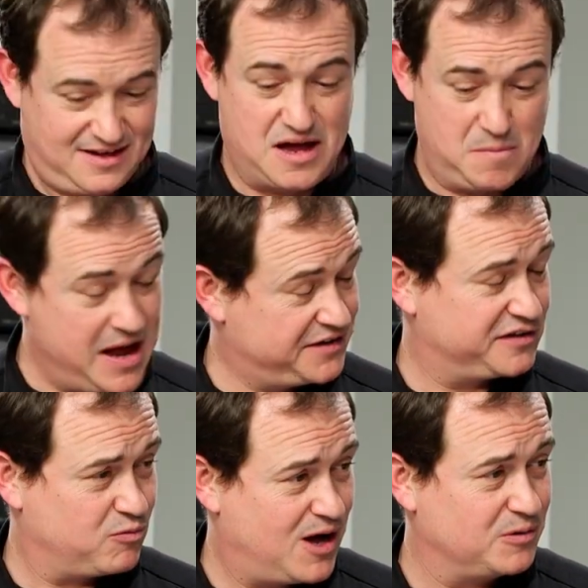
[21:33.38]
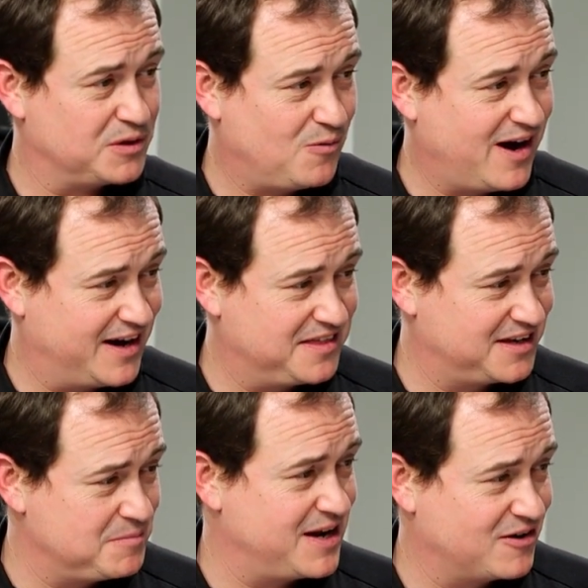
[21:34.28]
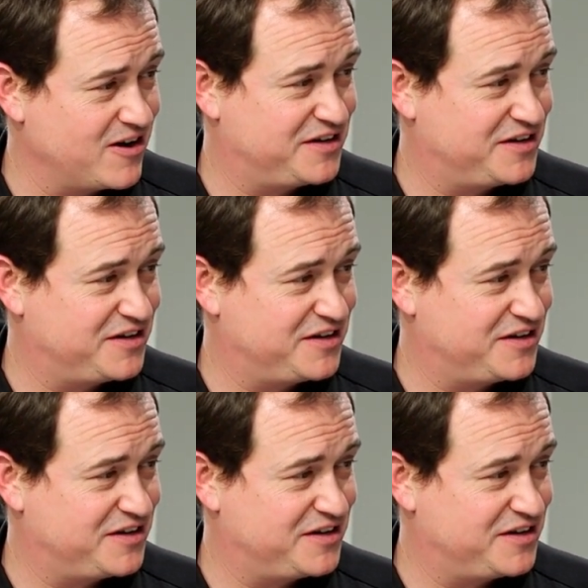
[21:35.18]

Yeah, it matches well with the wine. I think you made a great